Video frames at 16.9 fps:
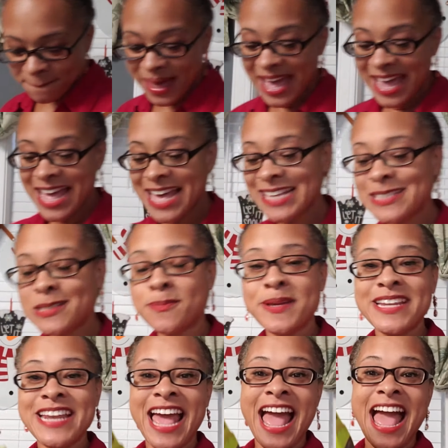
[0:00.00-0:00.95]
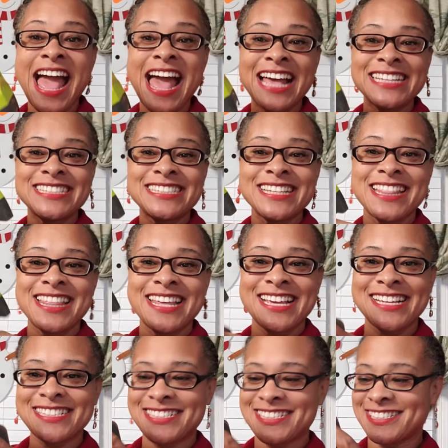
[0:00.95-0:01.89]
my husband has
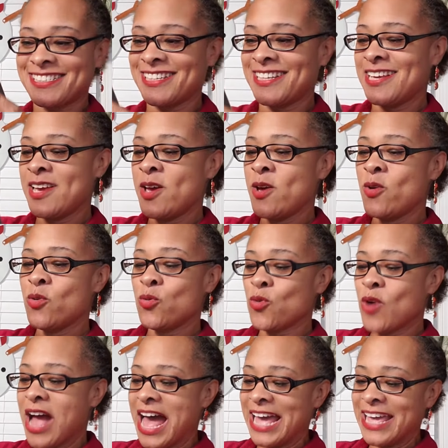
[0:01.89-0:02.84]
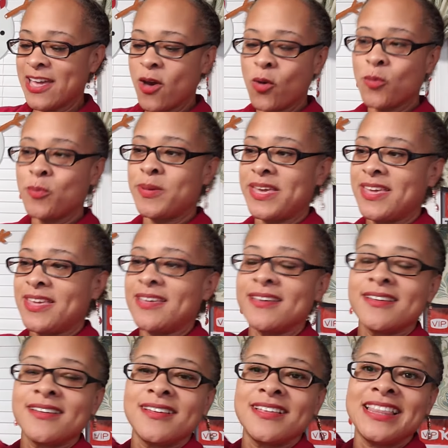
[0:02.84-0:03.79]
this Ryobi
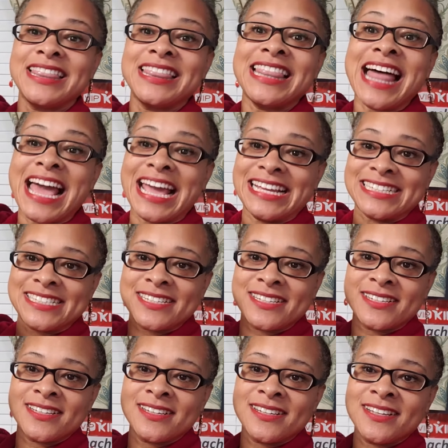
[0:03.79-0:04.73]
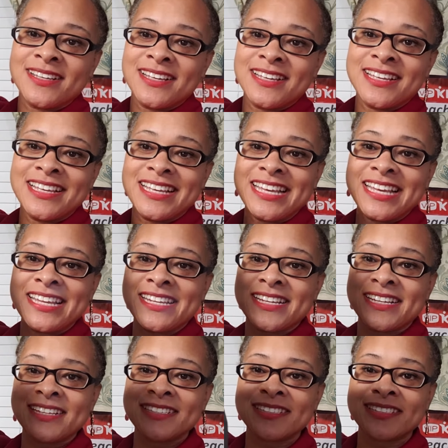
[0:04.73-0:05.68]
light. It
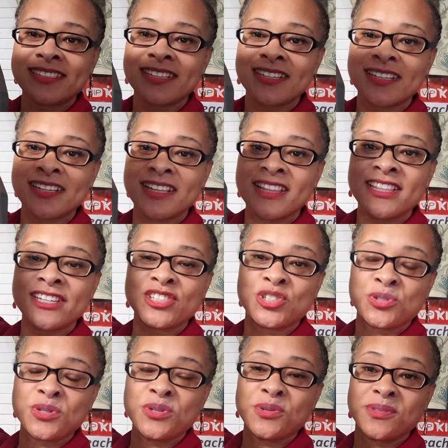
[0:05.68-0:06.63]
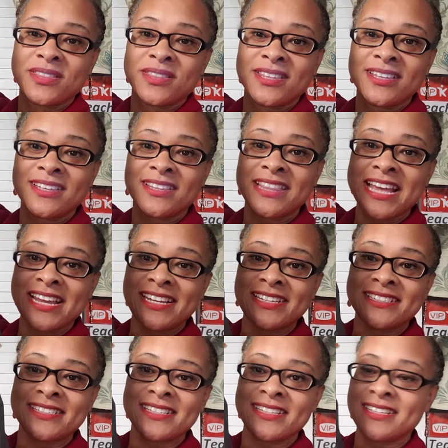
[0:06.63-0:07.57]
is the truth,
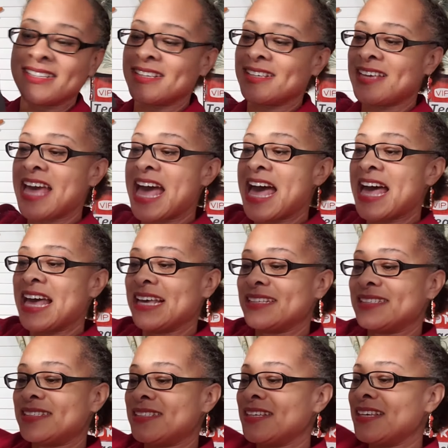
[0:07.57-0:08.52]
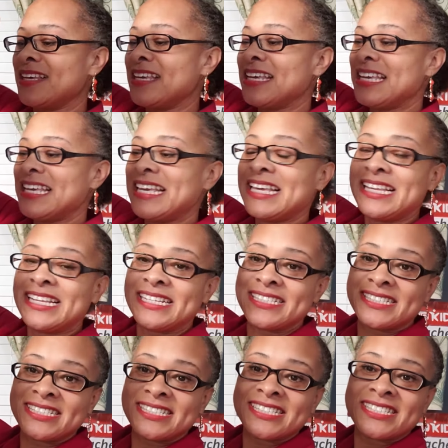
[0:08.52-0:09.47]
ladies, guys. It
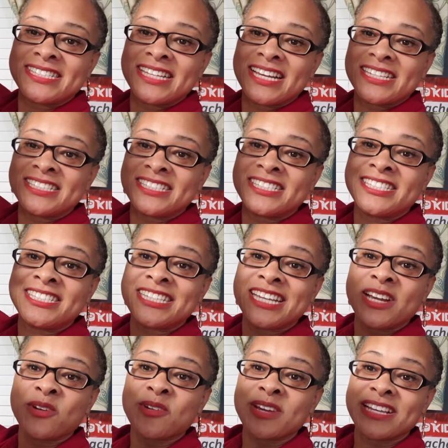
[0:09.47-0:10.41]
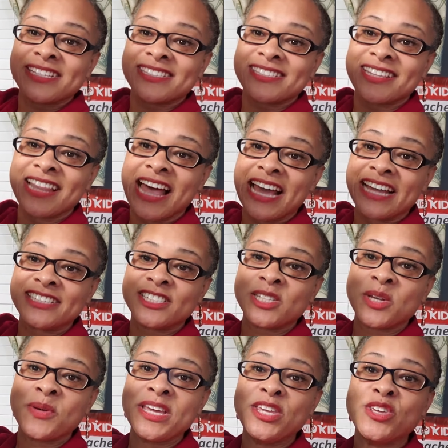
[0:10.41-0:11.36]
is a serious light.
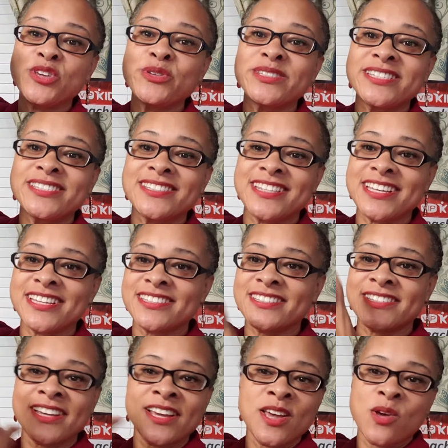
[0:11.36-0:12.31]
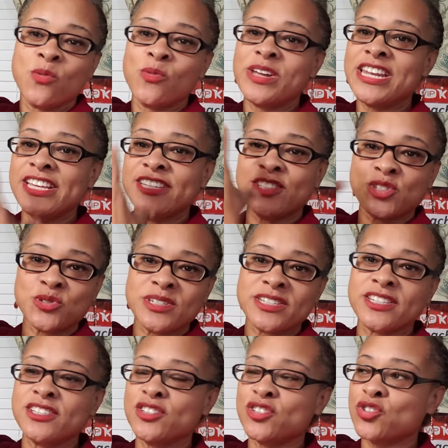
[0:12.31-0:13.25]
So he uses this when he's
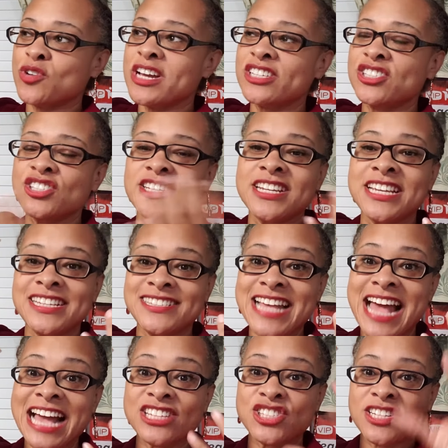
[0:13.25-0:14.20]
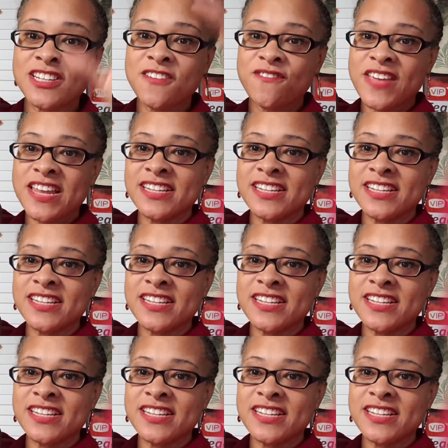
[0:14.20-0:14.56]
doing construction. He's actually